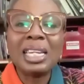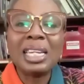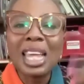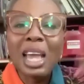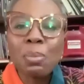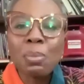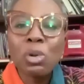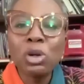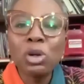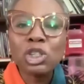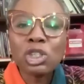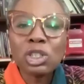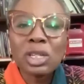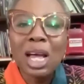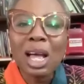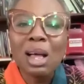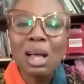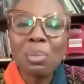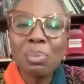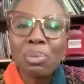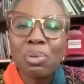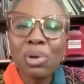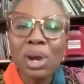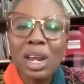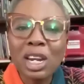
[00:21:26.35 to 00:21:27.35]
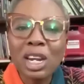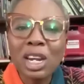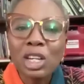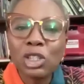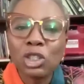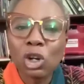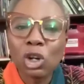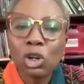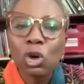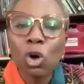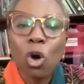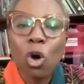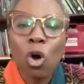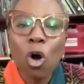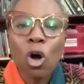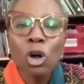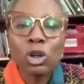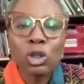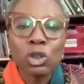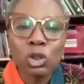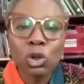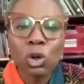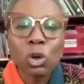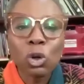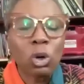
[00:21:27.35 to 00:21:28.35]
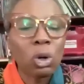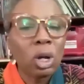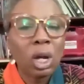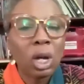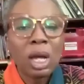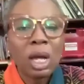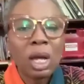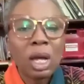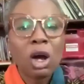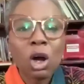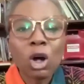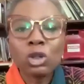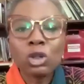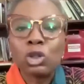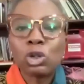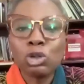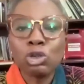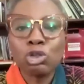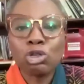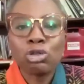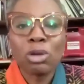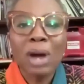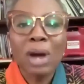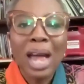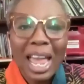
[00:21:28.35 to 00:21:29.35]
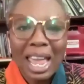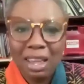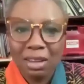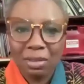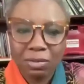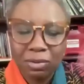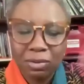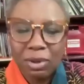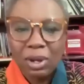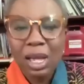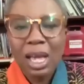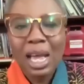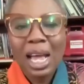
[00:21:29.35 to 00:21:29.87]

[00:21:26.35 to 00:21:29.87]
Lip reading: the emotional brain is on auto drive.